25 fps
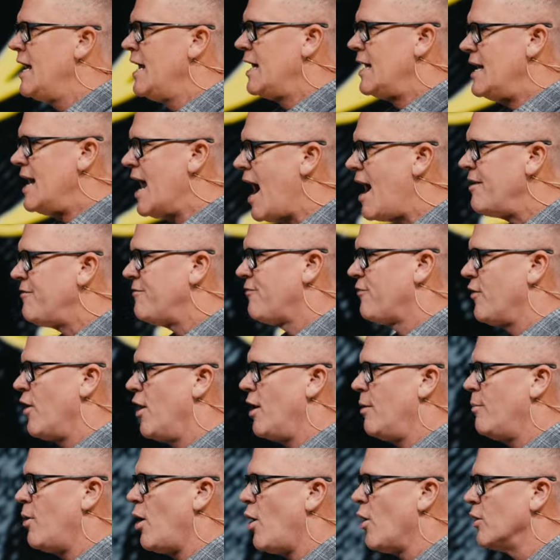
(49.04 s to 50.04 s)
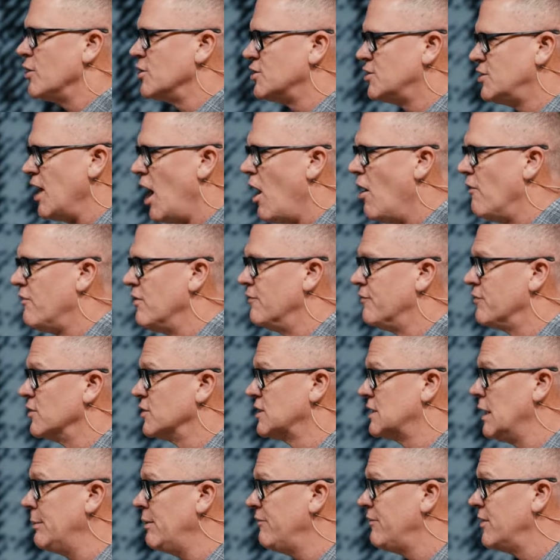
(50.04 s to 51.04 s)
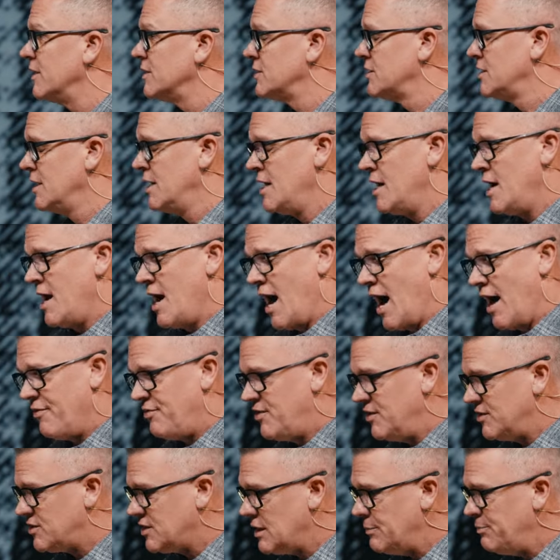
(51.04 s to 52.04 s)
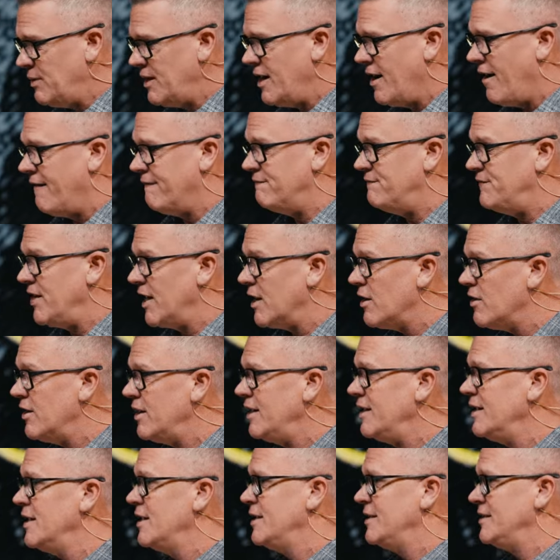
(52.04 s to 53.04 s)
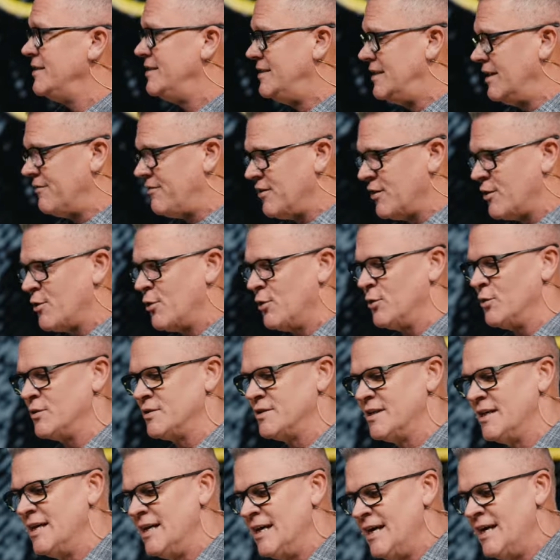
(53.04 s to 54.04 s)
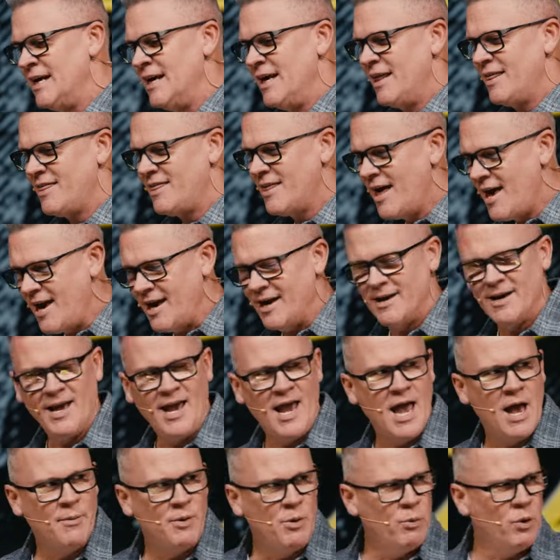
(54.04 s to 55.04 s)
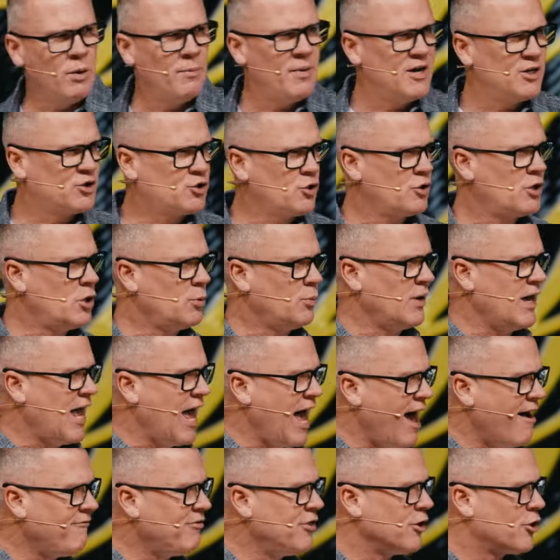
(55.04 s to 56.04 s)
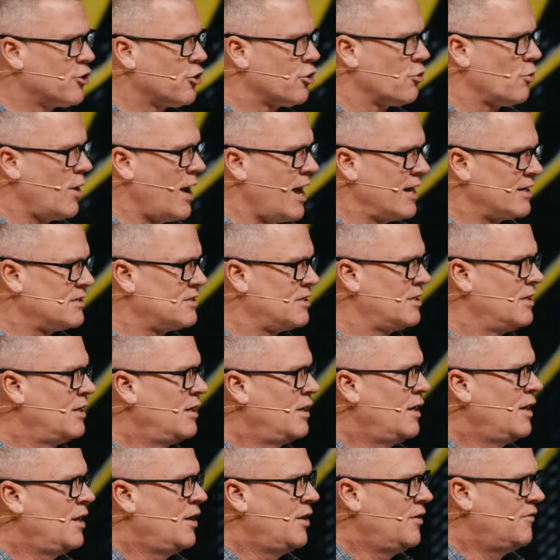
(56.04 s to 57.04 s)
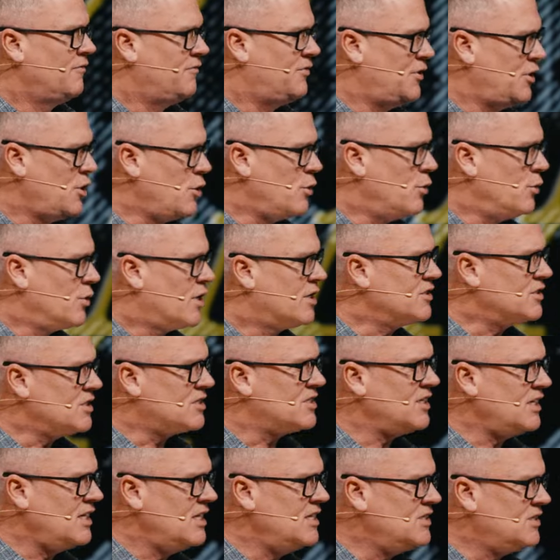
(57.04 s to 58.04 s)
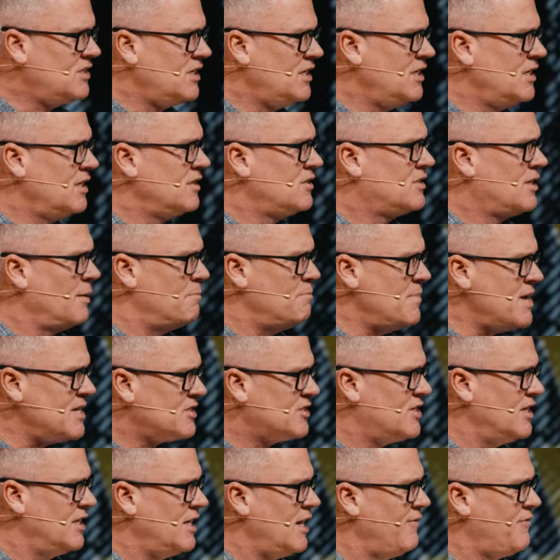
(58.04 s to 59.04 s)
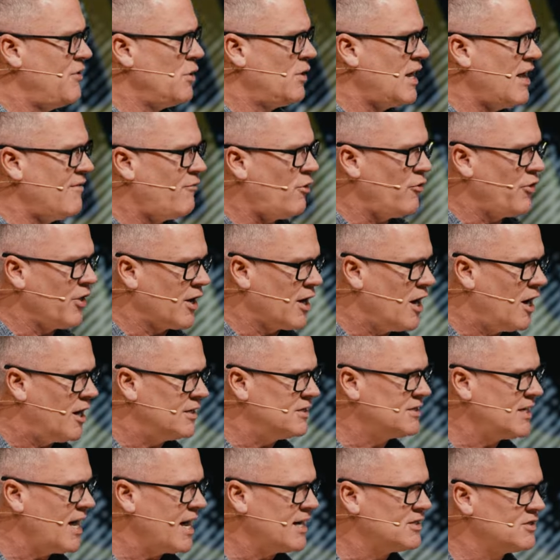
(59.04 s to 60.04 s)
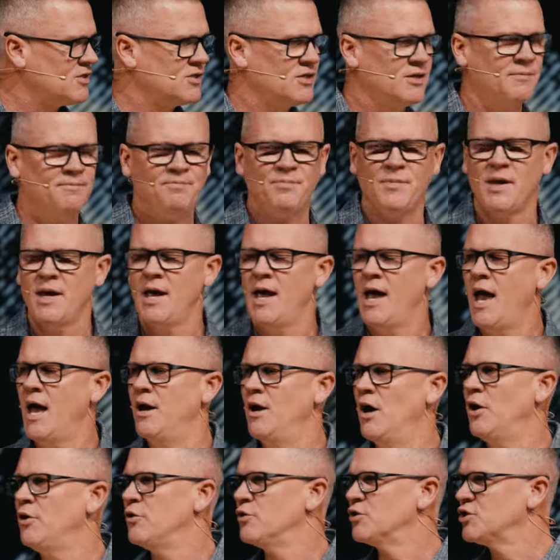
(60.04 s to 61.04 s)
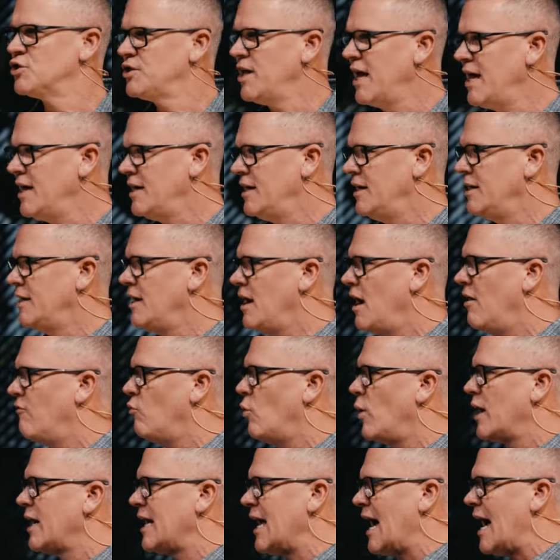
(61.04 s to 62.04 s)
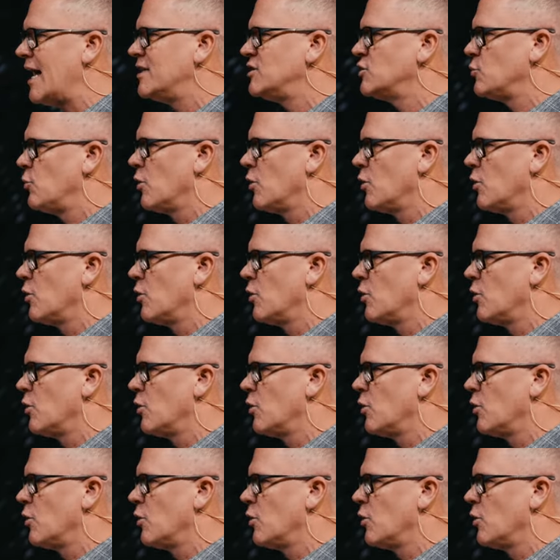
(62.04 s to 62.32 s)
not from ourself? And for some of us, uh, this can be a very difficult thing. And we want to make sure that we have the correct view because it's easy to miss it if you don't have all the context and understanding of what God's